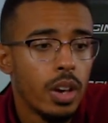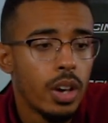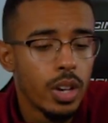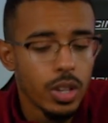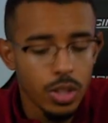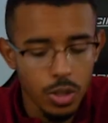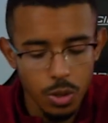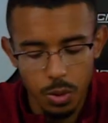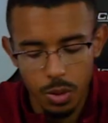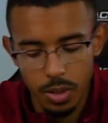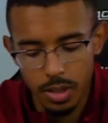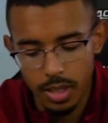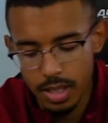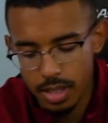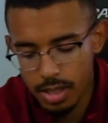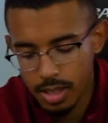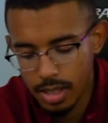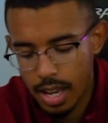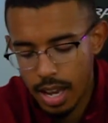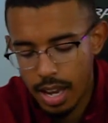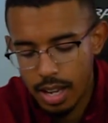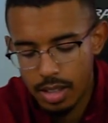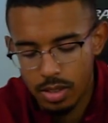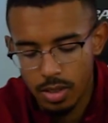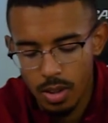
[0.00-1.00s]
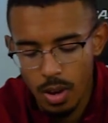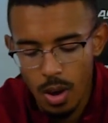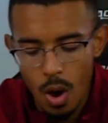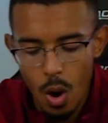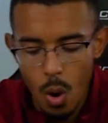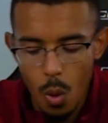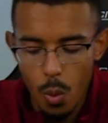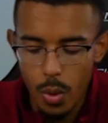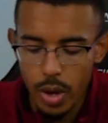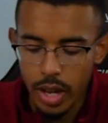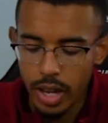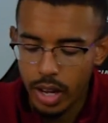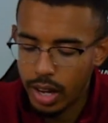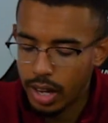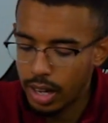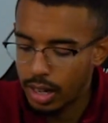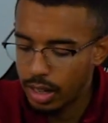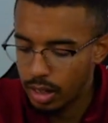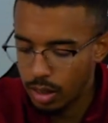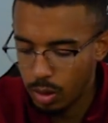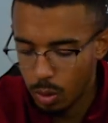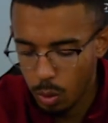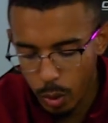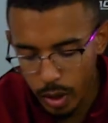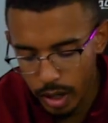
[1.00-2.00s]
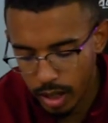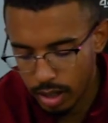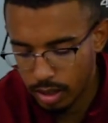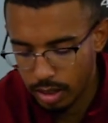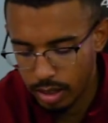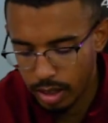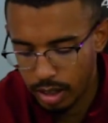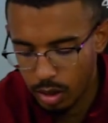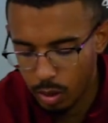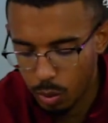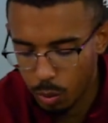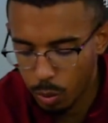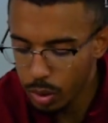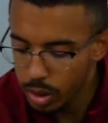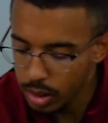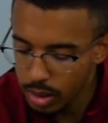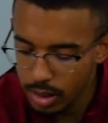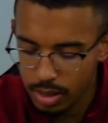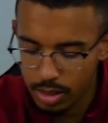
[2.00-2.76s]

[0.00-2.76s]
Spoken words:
So in this case, we quickly really